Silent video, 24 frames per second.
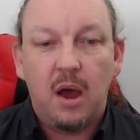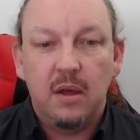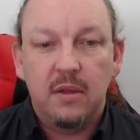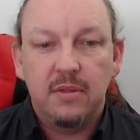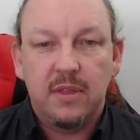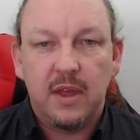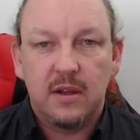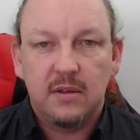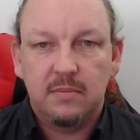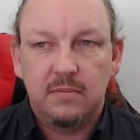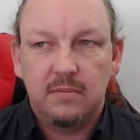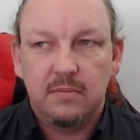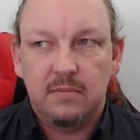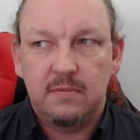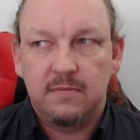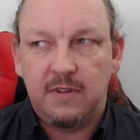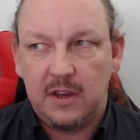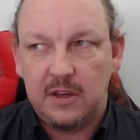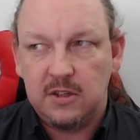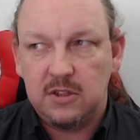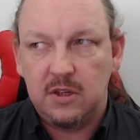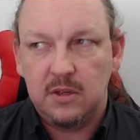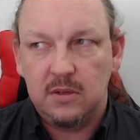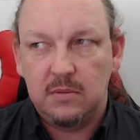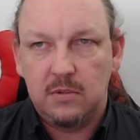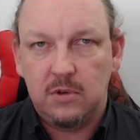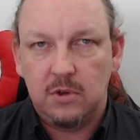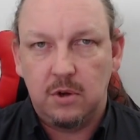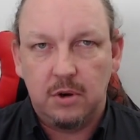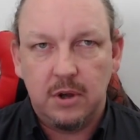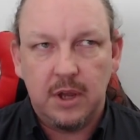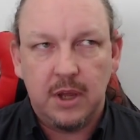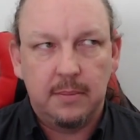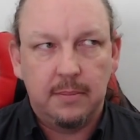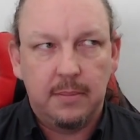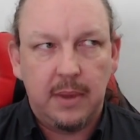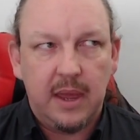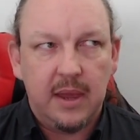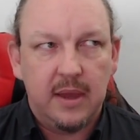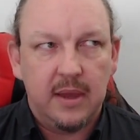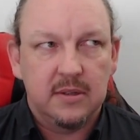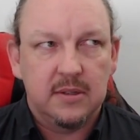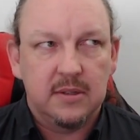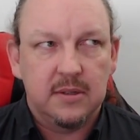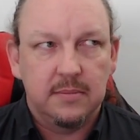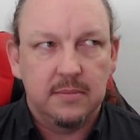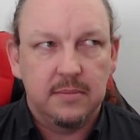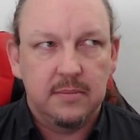that feature talking
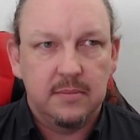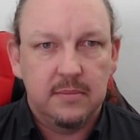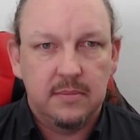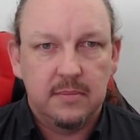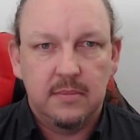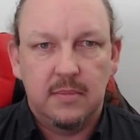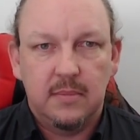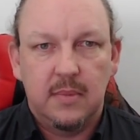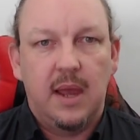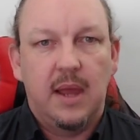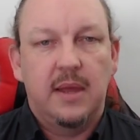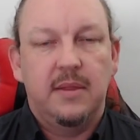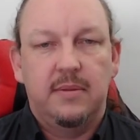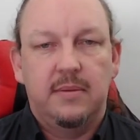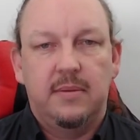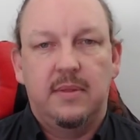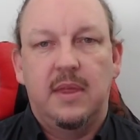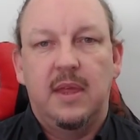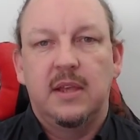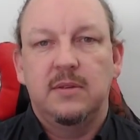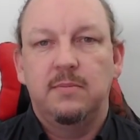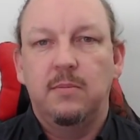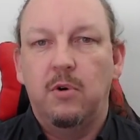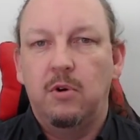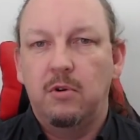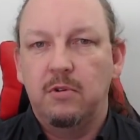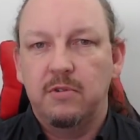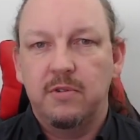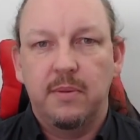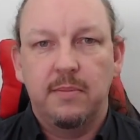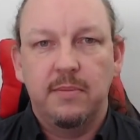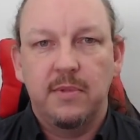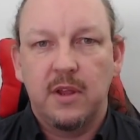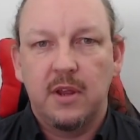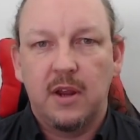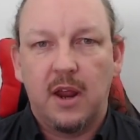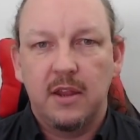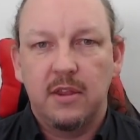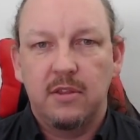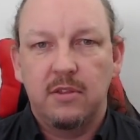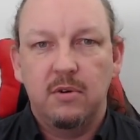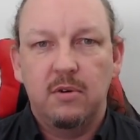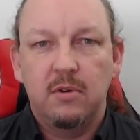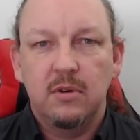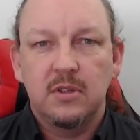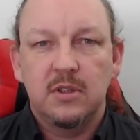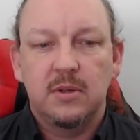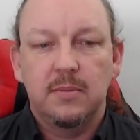bears. And there's more of them than I
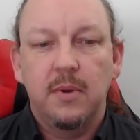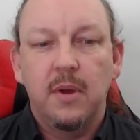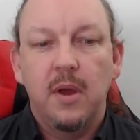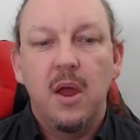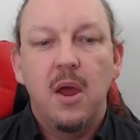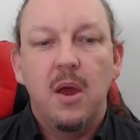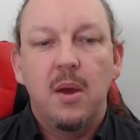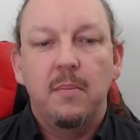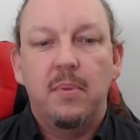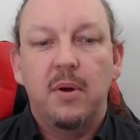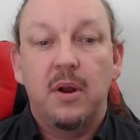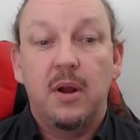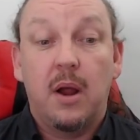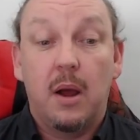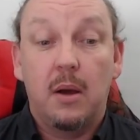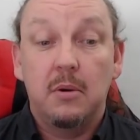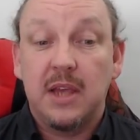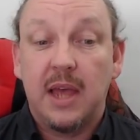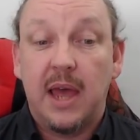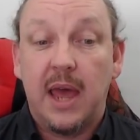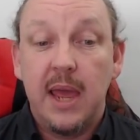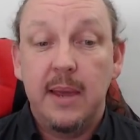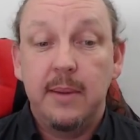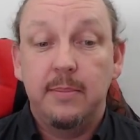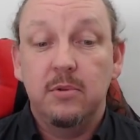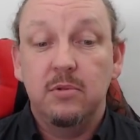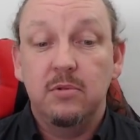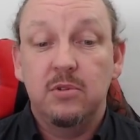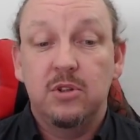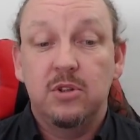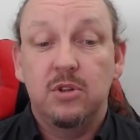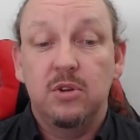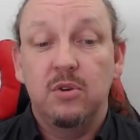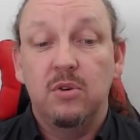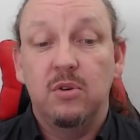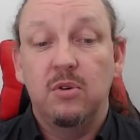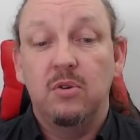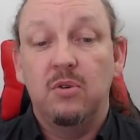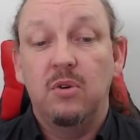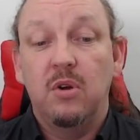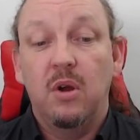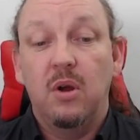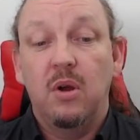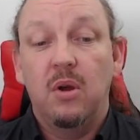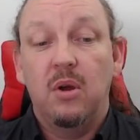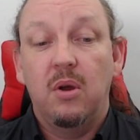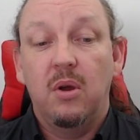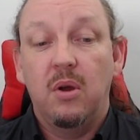thought, but I was able to
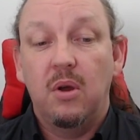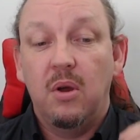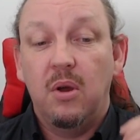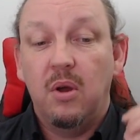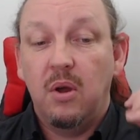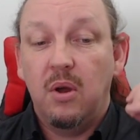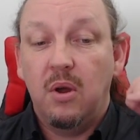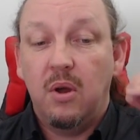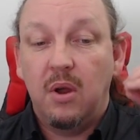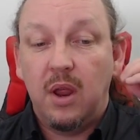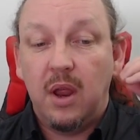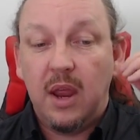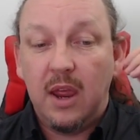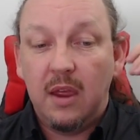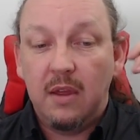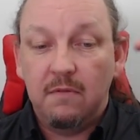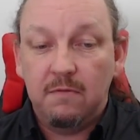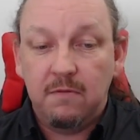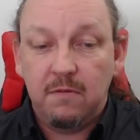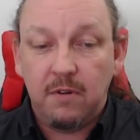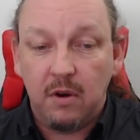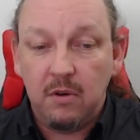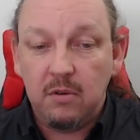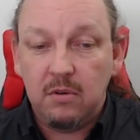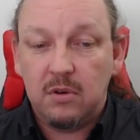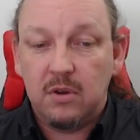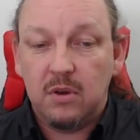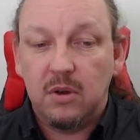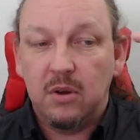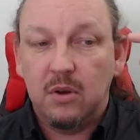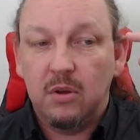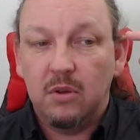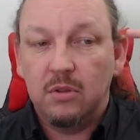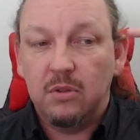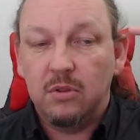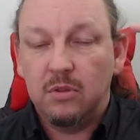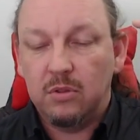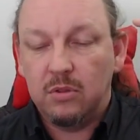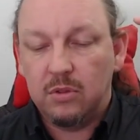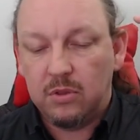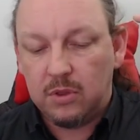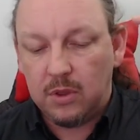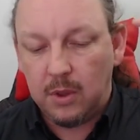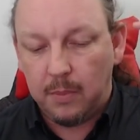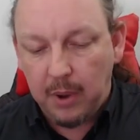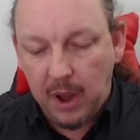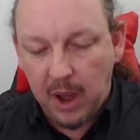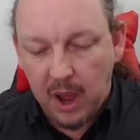evoke
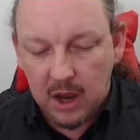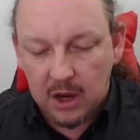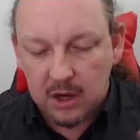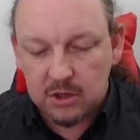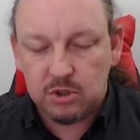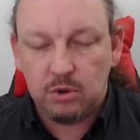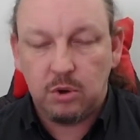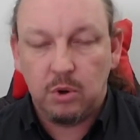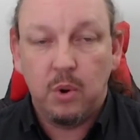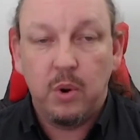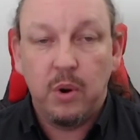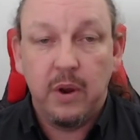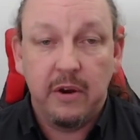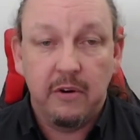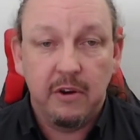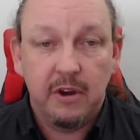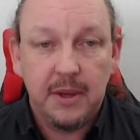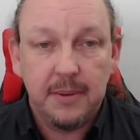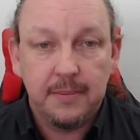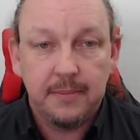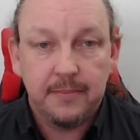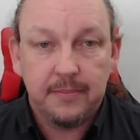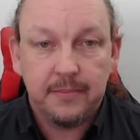the partial query,